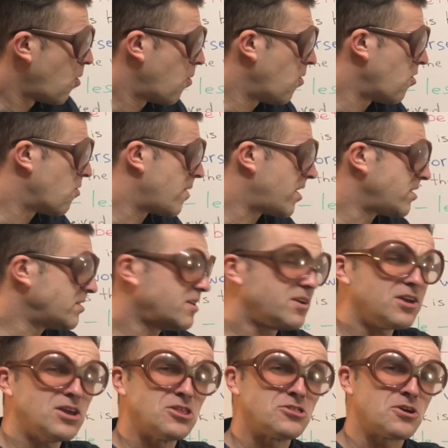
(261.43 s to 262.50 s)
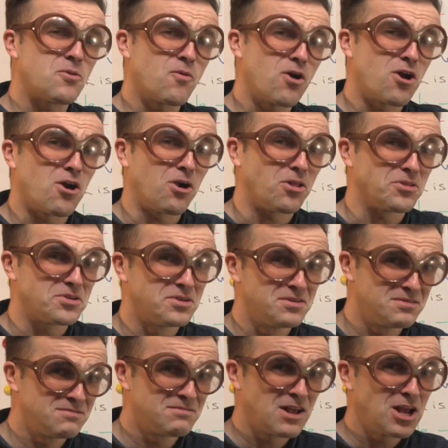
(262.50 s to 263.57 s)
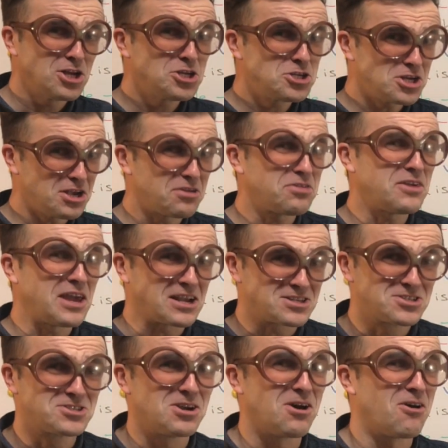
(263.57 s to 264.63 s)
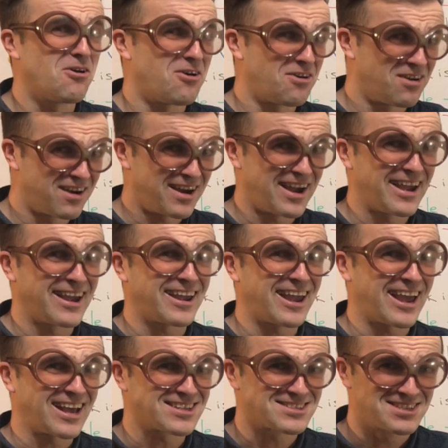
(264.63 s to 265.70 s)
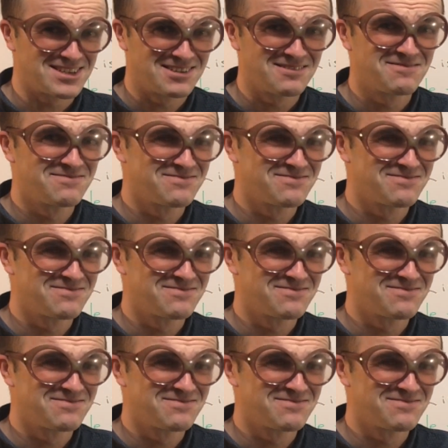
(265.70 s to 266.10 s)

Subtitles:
woman in the world. She thinks so, I guess.